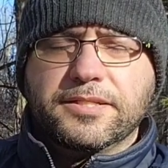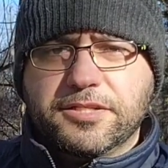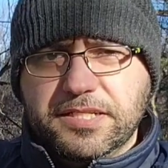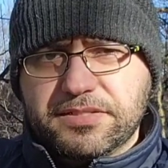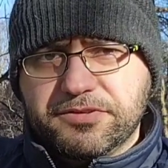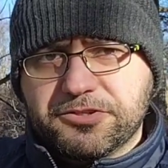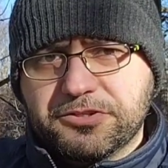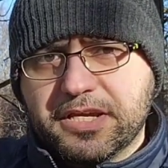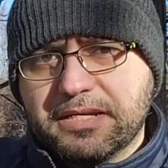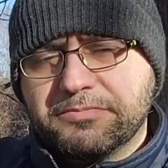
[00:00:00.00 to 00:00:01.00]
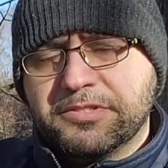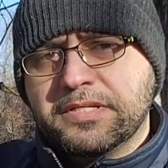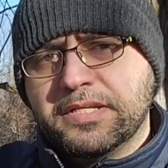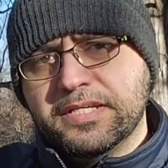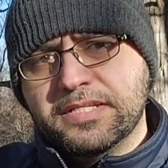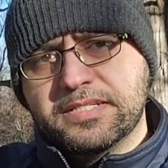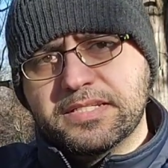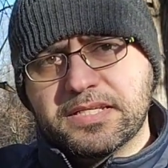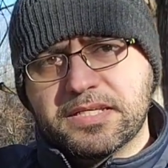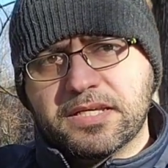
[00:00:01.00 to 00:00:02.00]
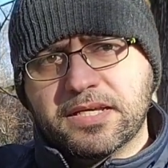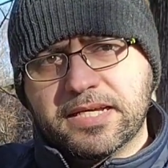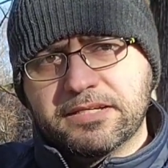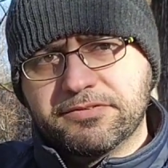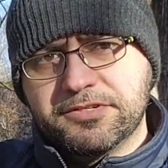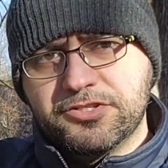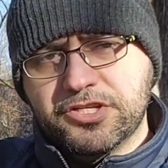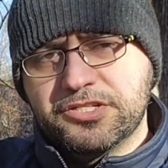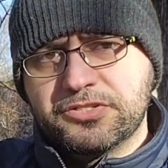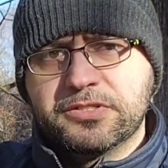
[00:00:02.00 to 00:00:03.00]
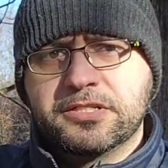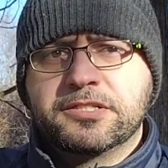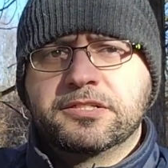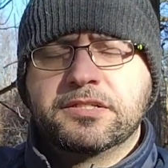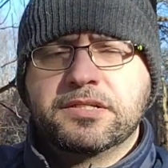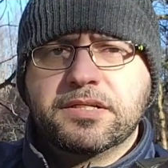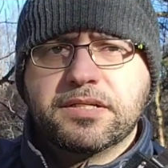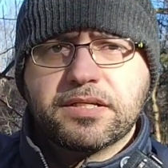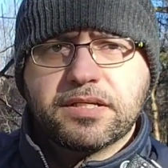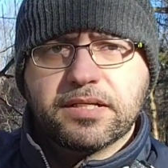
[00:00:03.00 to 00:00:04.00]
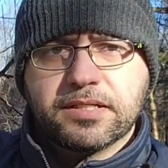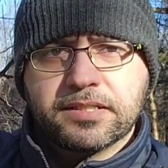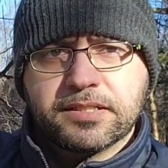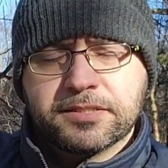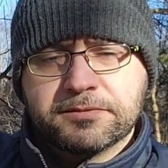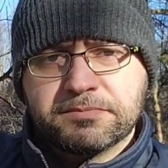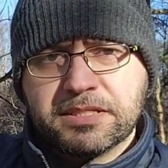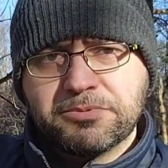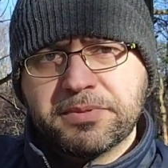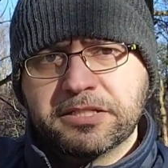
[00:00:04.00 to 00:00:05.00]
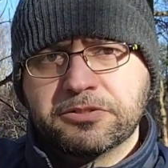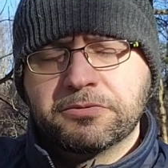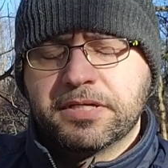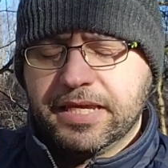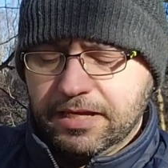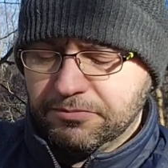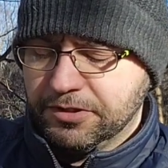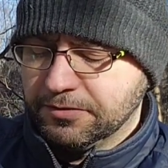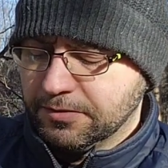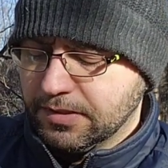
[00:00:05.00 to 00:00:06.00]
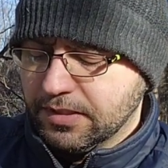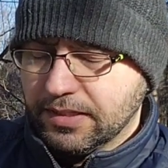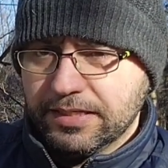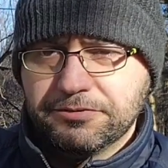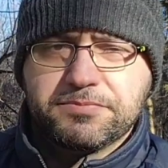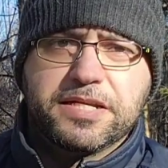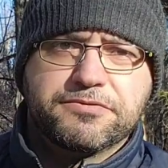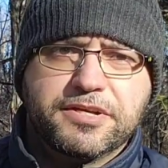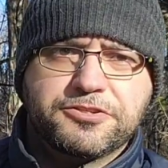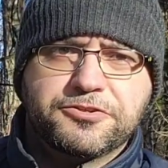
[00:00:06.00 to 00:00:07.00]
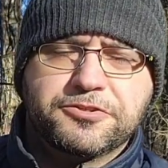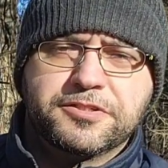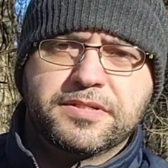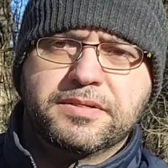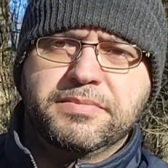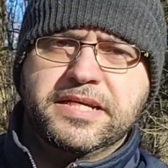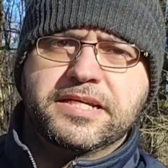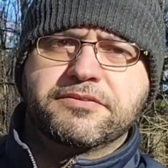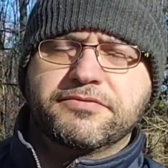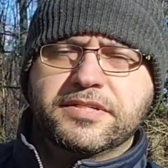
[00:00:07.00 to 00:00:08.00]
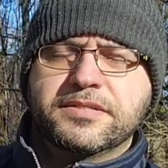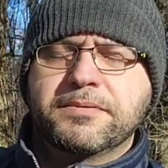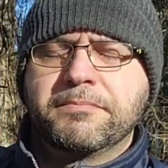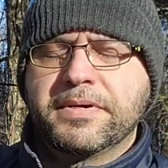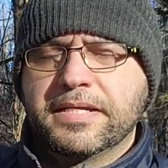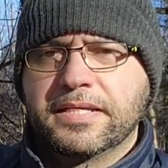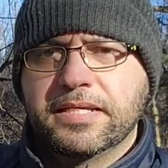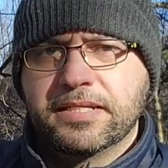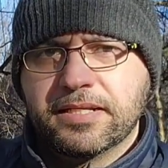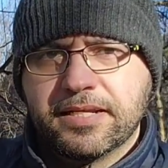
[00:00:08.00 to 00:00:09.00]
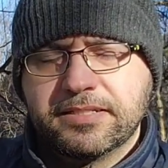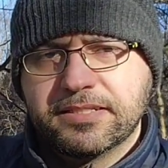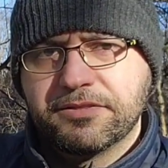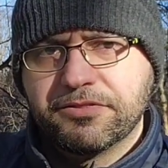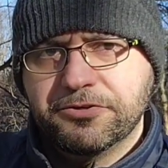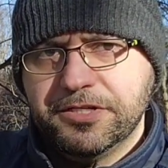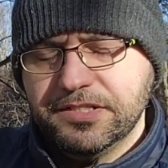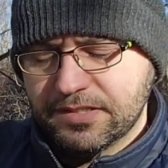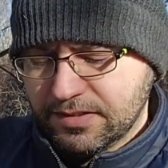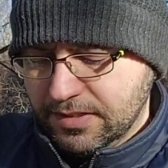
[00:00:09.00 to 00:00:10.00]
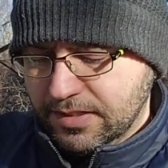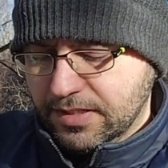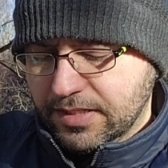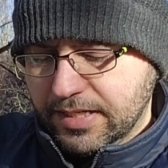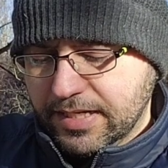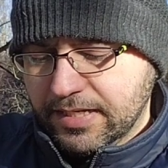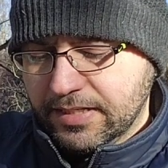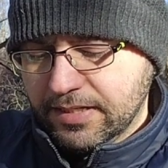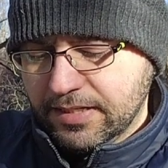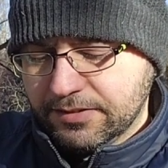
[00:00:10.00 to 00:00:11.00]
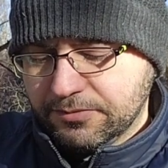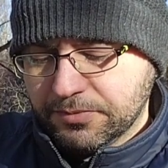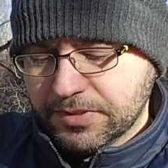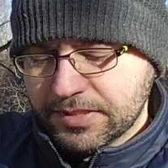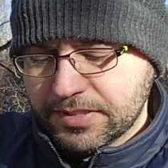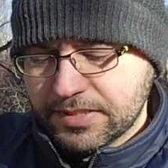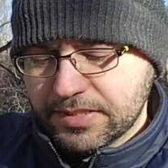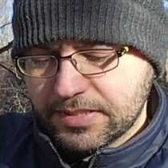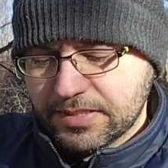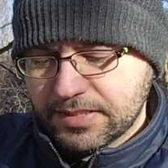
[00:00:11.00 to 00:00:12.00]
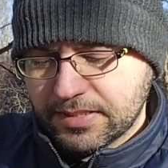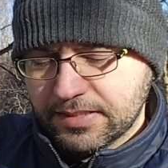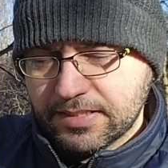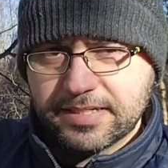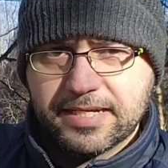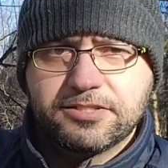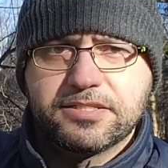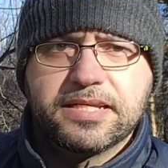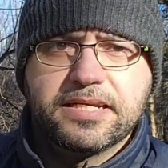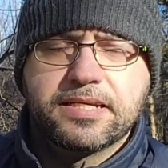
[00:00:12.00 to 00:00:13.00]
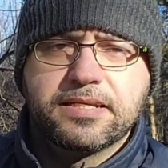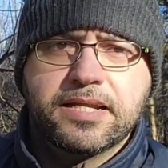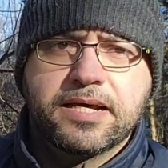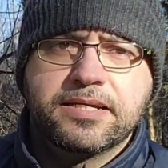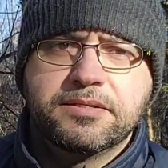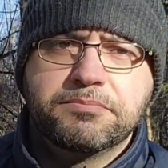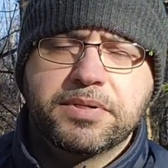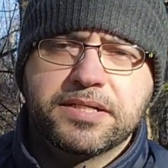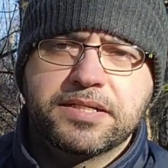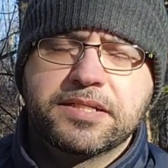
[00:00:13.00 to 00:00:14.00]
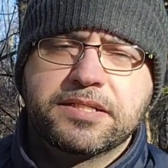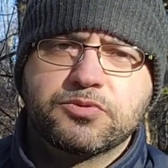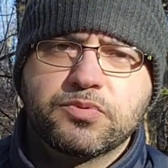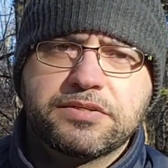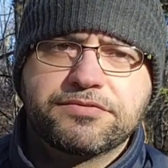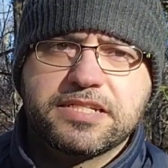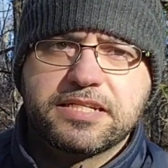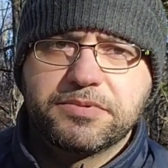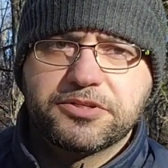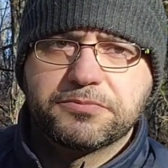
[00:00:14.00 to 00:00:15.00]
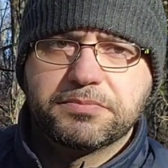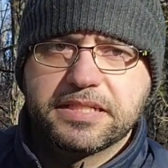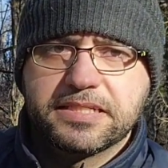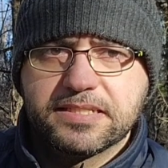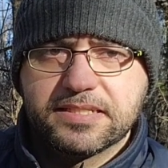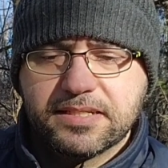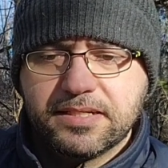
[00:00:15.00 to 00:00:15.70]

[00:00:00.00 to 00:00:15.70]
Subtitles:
Today's featured camera is the Agfa Jsolar double bellow camera. It was manufactured by Agfa back in the 1930s, and it was designed to take 9 by 12 centimeter plates,